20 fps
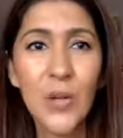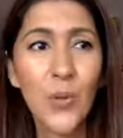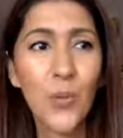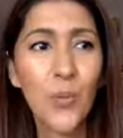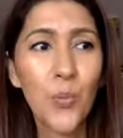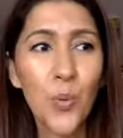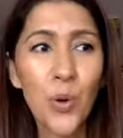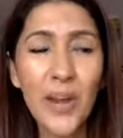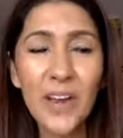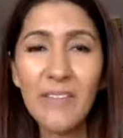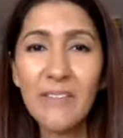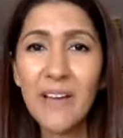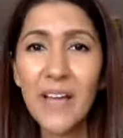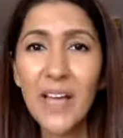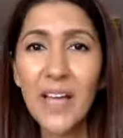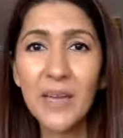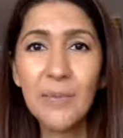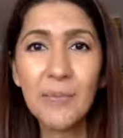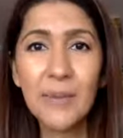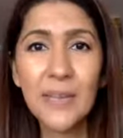What have
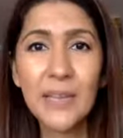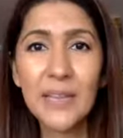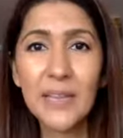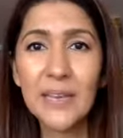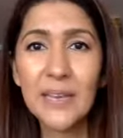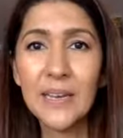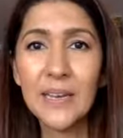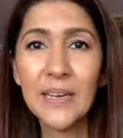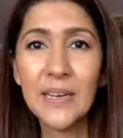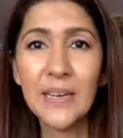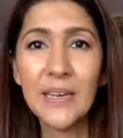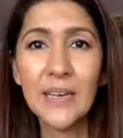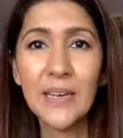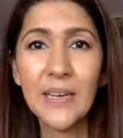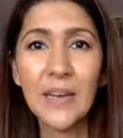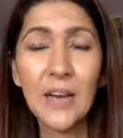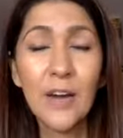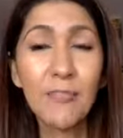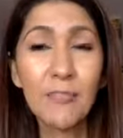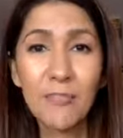I been
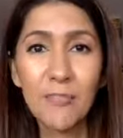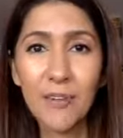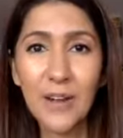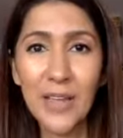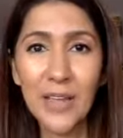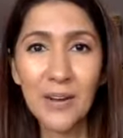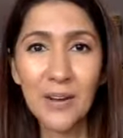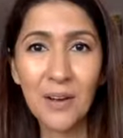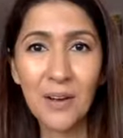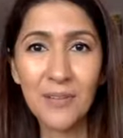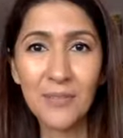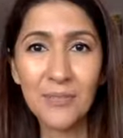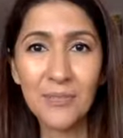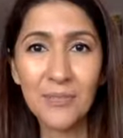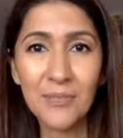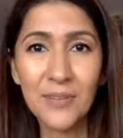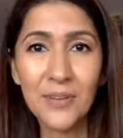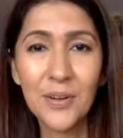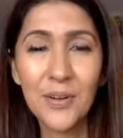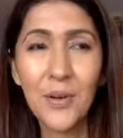afraid of?
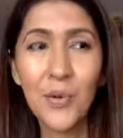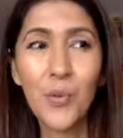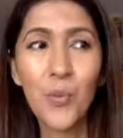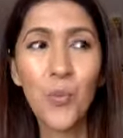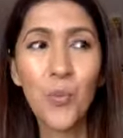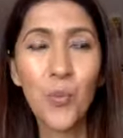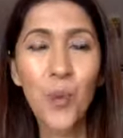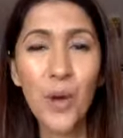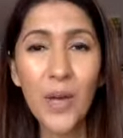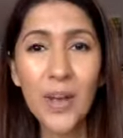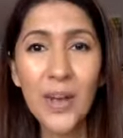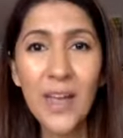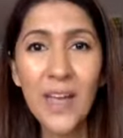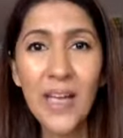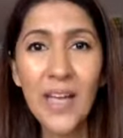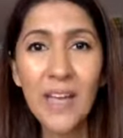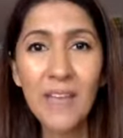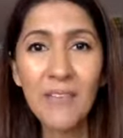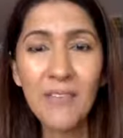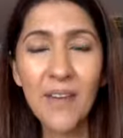What
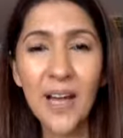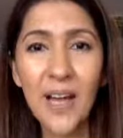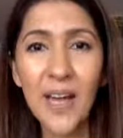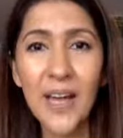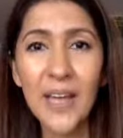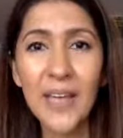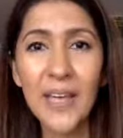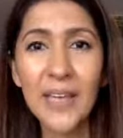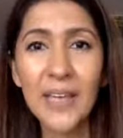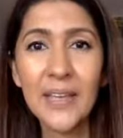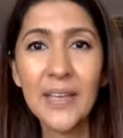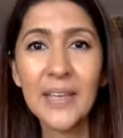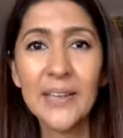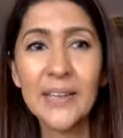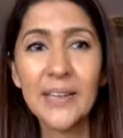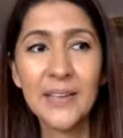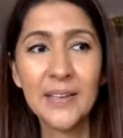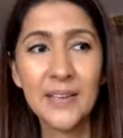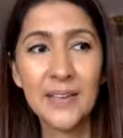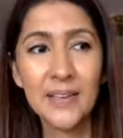have I,
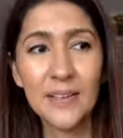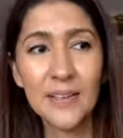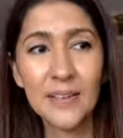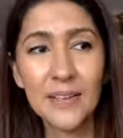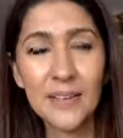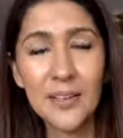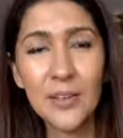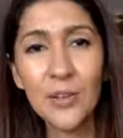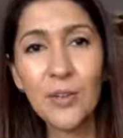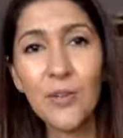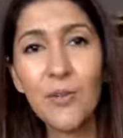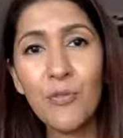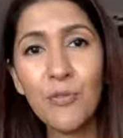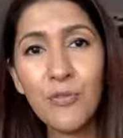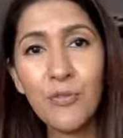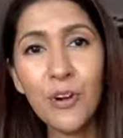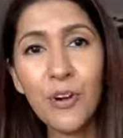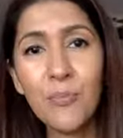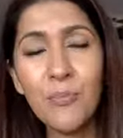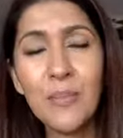you know,
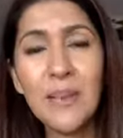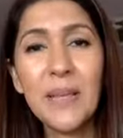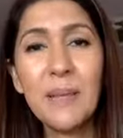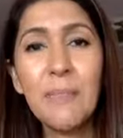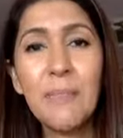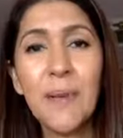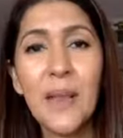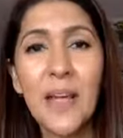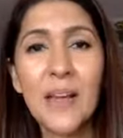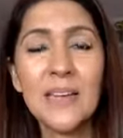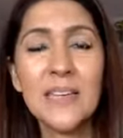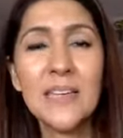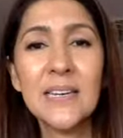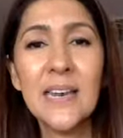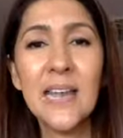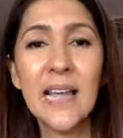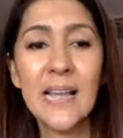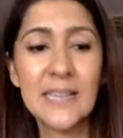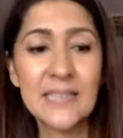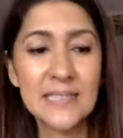firmly
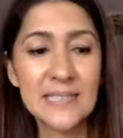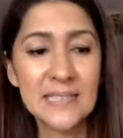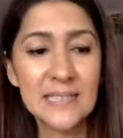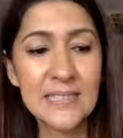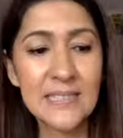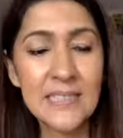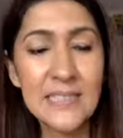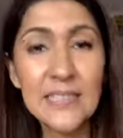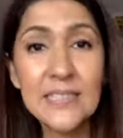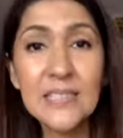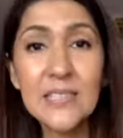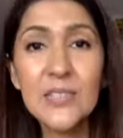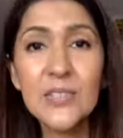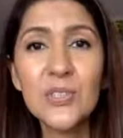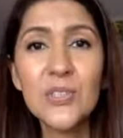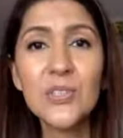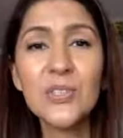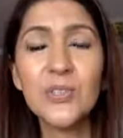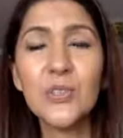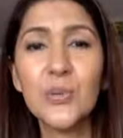planted as this is
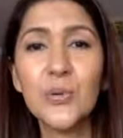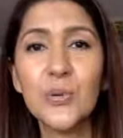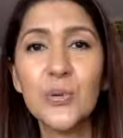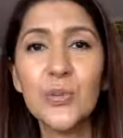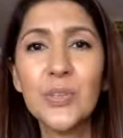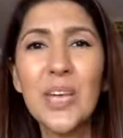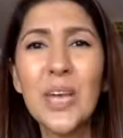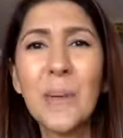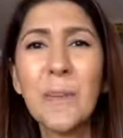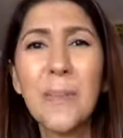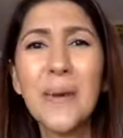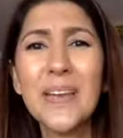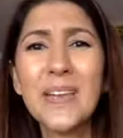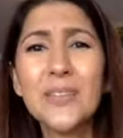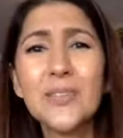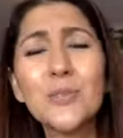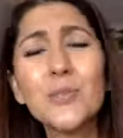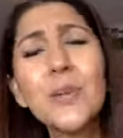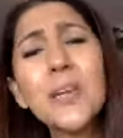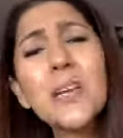the truth, but
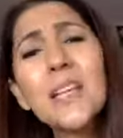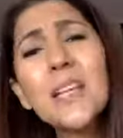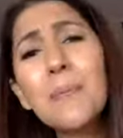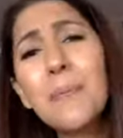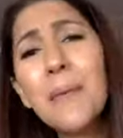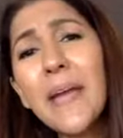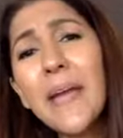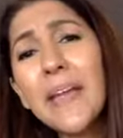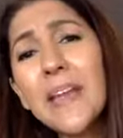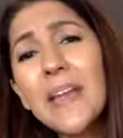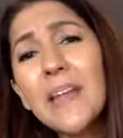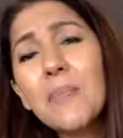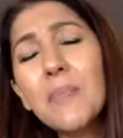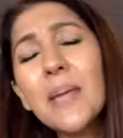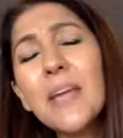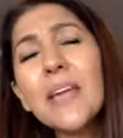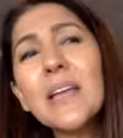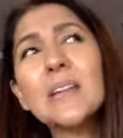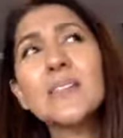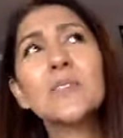it's really paining
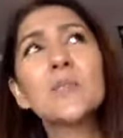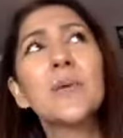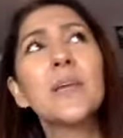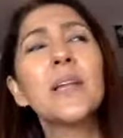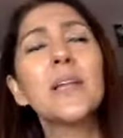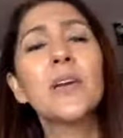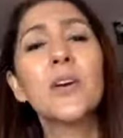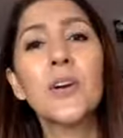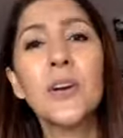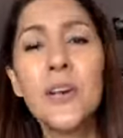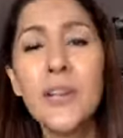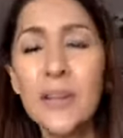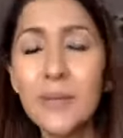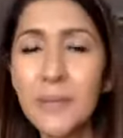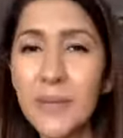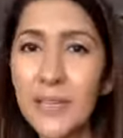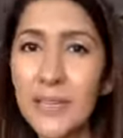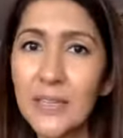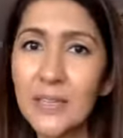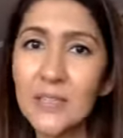me, it's really hurting
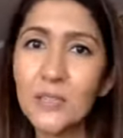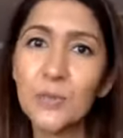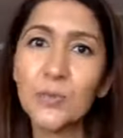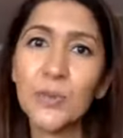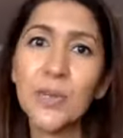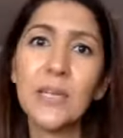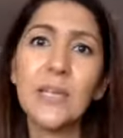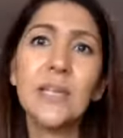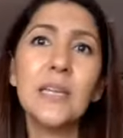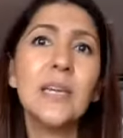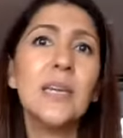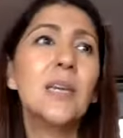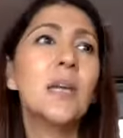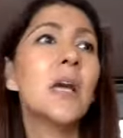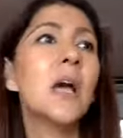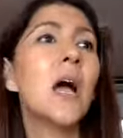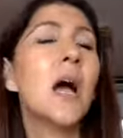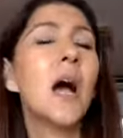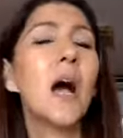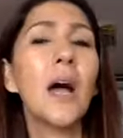me, it's really
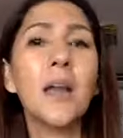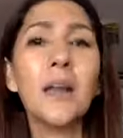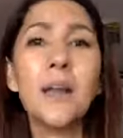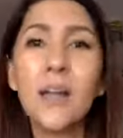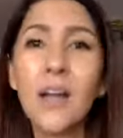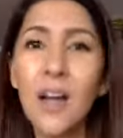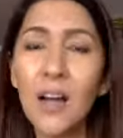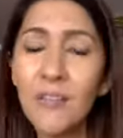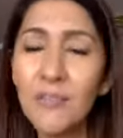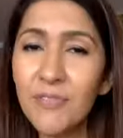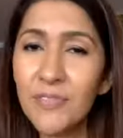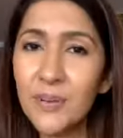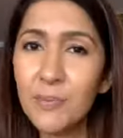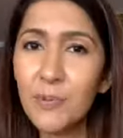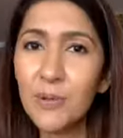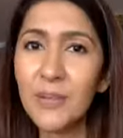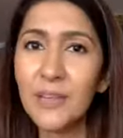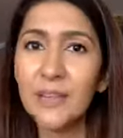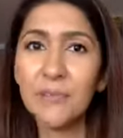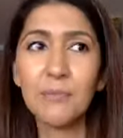
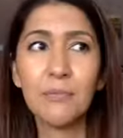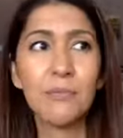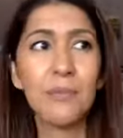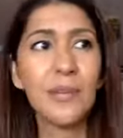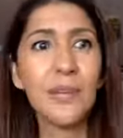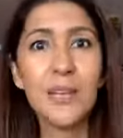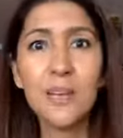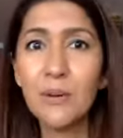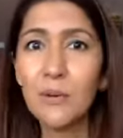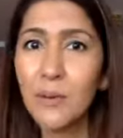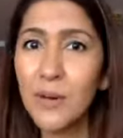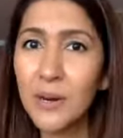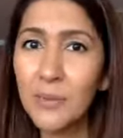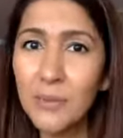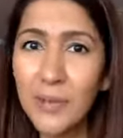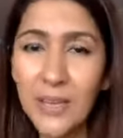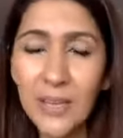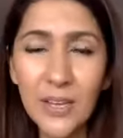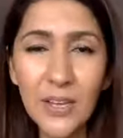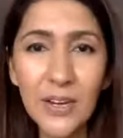uncomfortable, I really don't want to
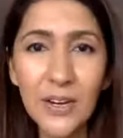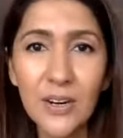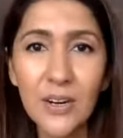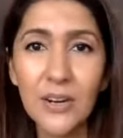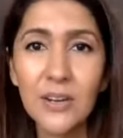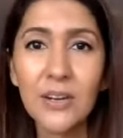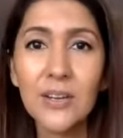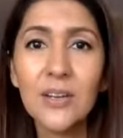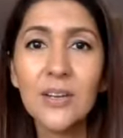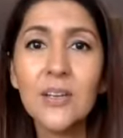be here.